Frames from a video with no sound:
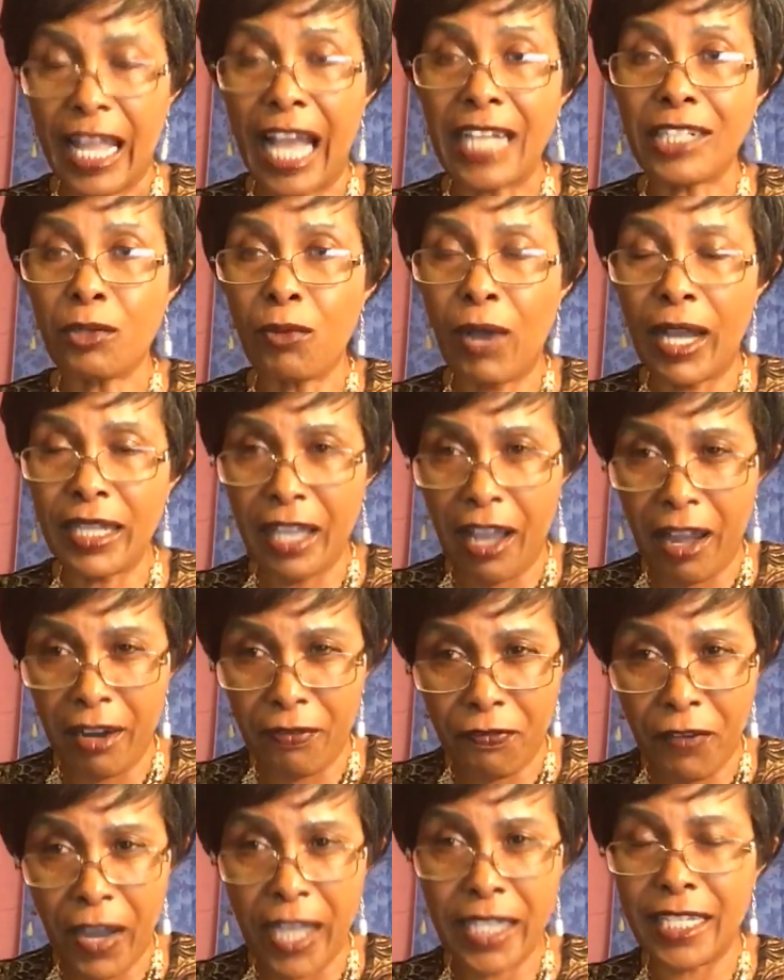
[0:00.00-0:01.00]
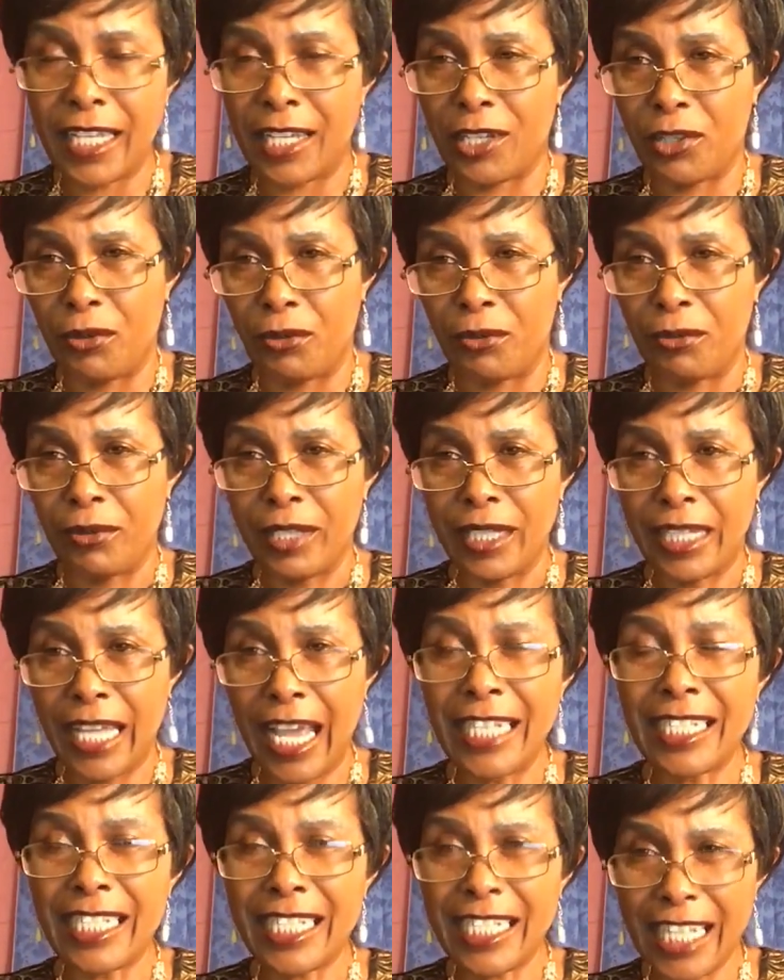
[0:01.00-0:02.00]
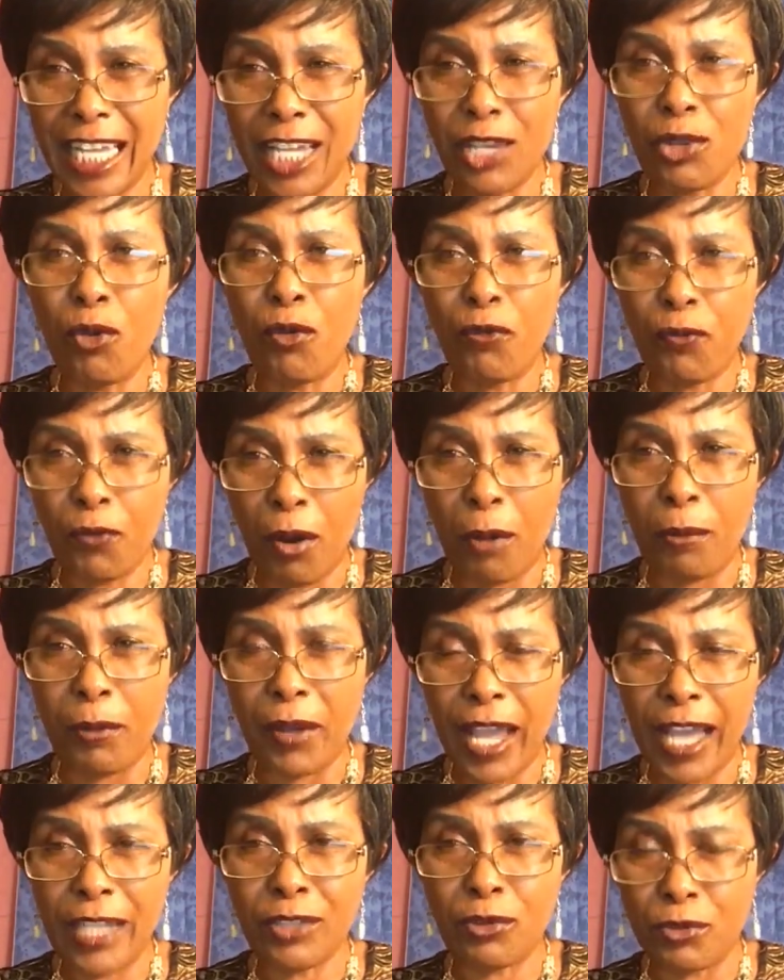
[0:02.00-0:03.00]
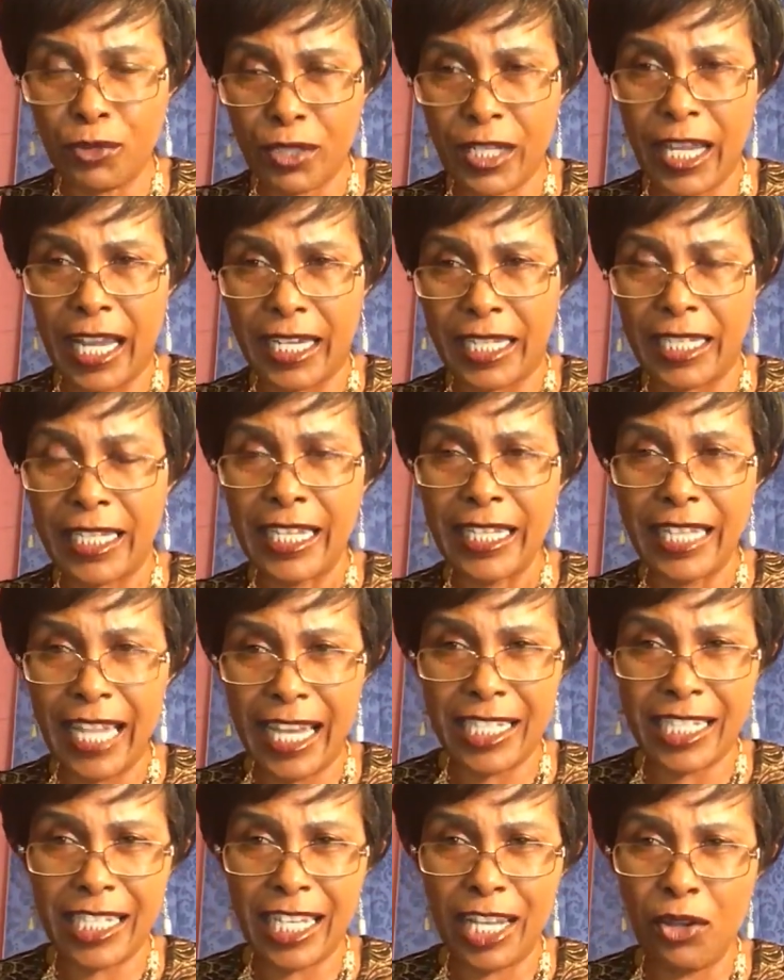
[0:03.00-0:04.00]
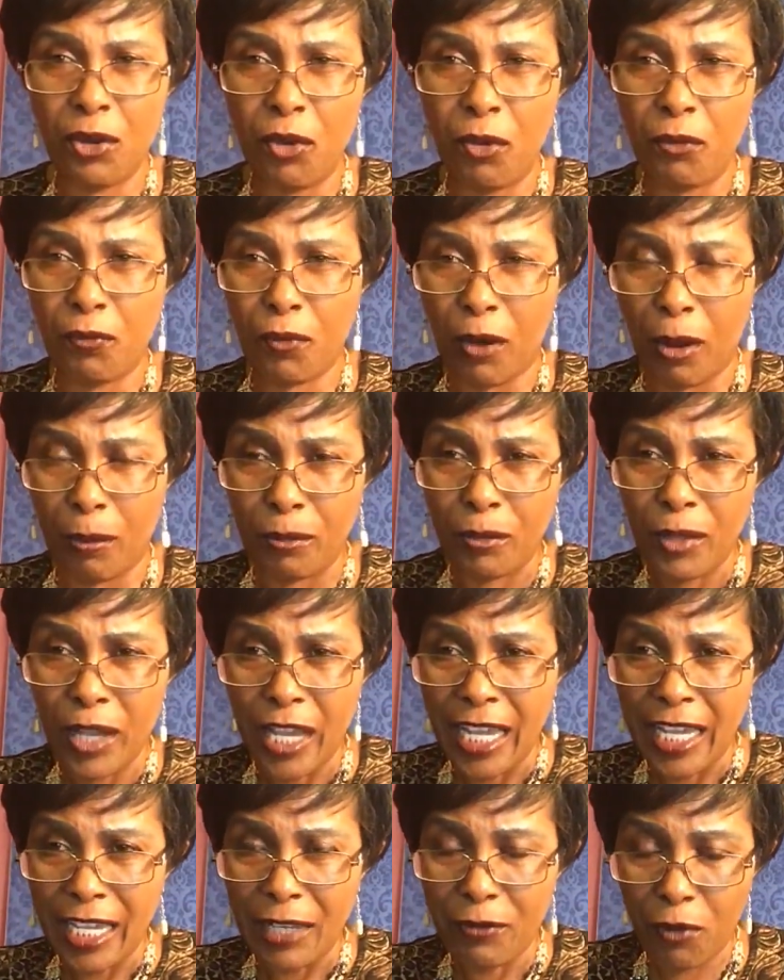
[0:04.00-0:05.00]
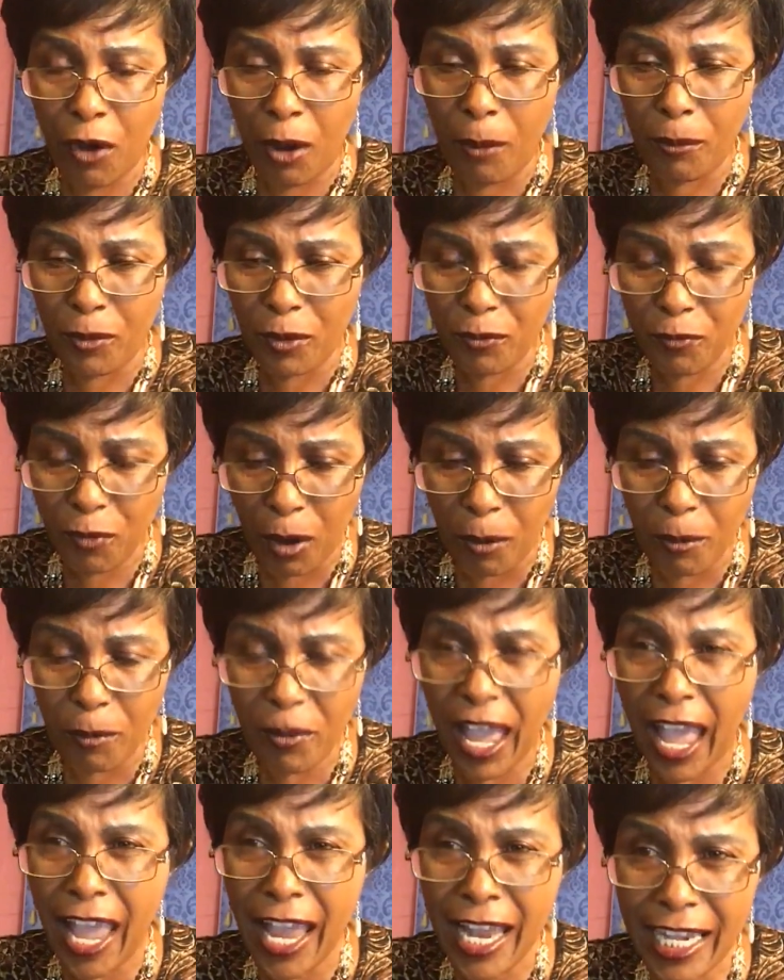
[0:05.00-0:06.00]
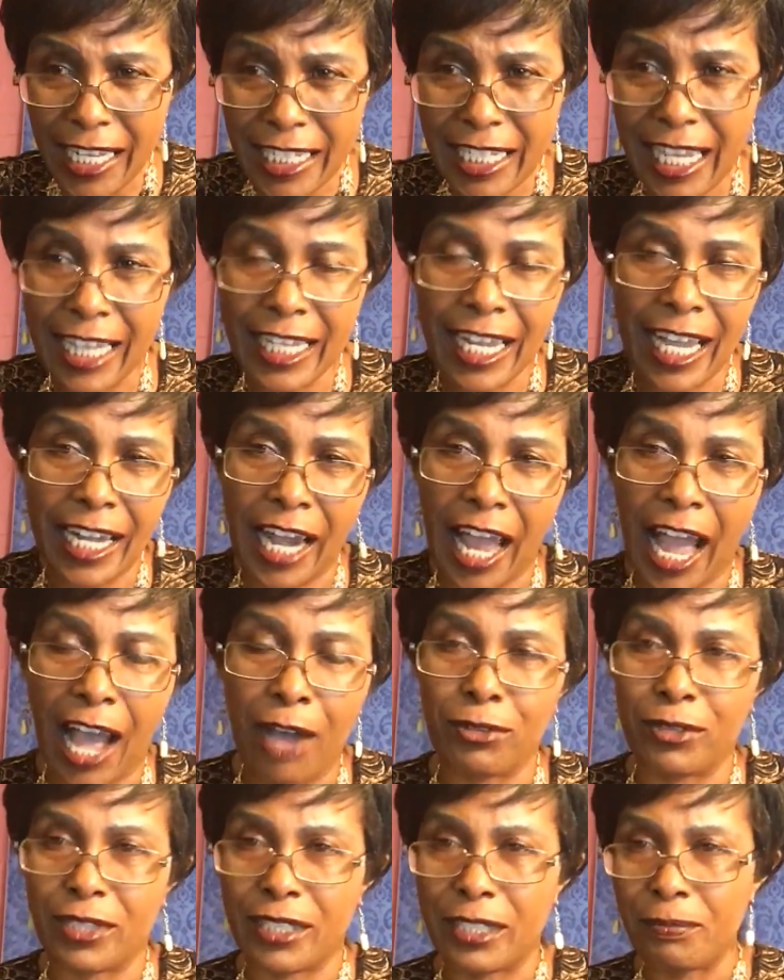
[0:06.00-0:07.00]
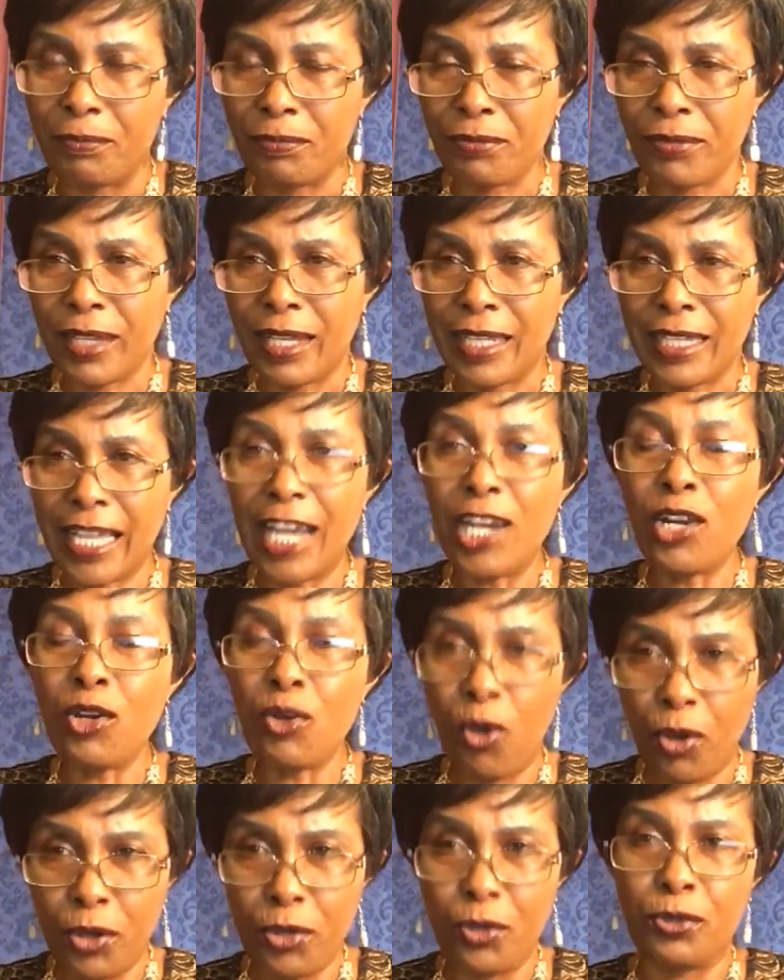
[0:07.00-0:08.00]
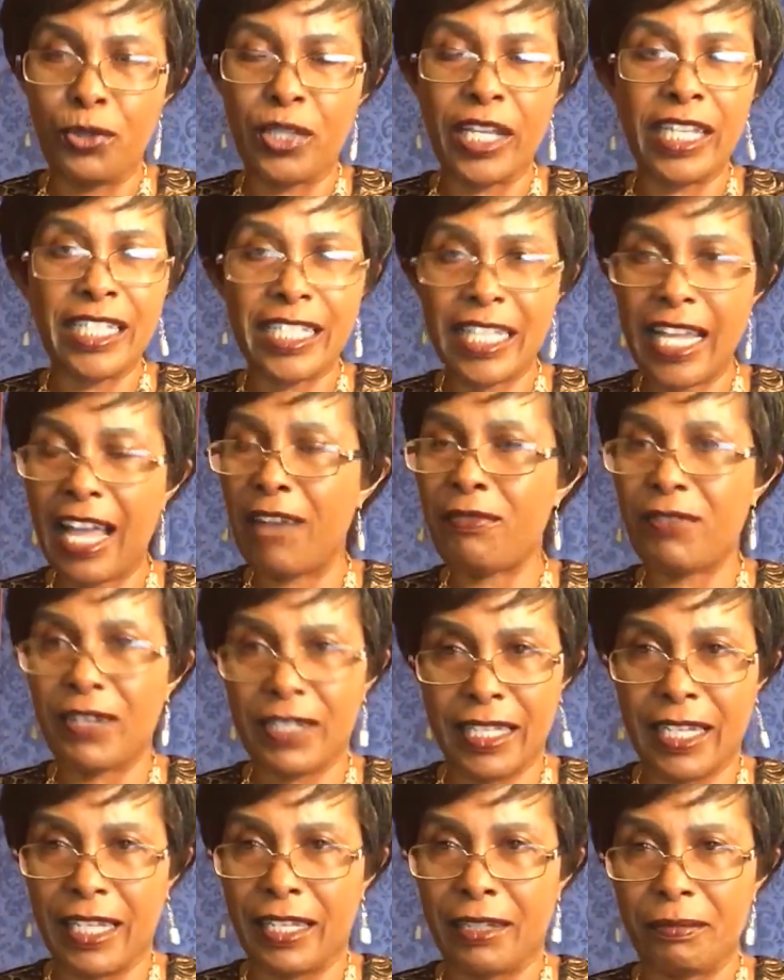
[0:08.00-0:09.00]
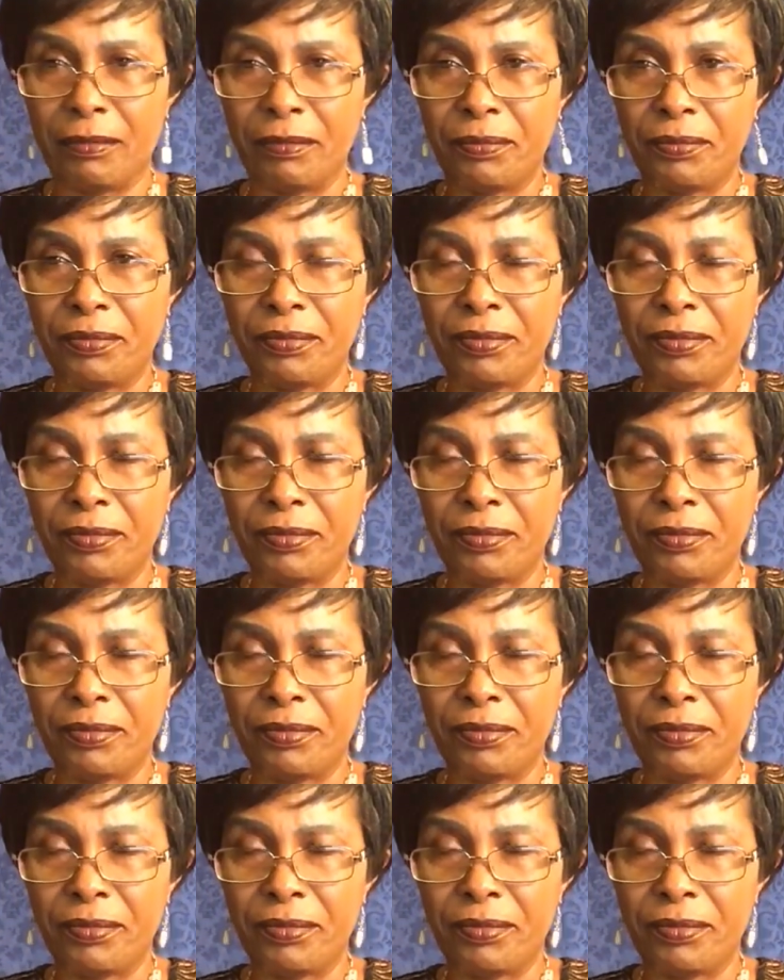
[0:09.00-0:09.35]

That's why they are fighting you. They see you from A to Z. They see you from inside and out. They know you. They see everything.